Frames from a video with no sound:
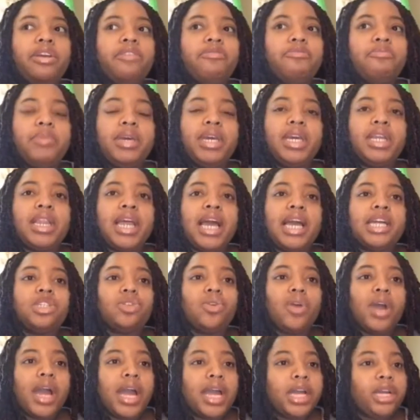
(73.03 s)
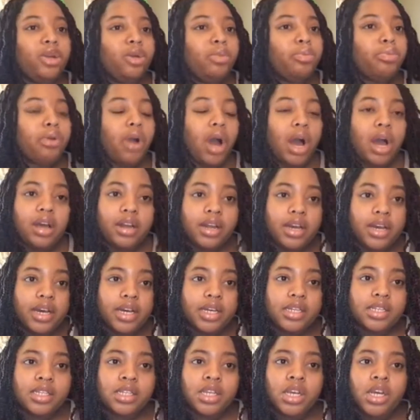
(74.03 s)
of me like trying new
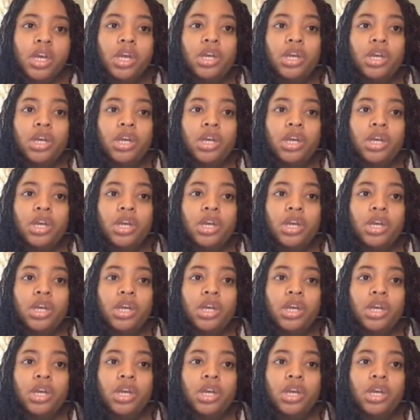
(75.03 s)
products,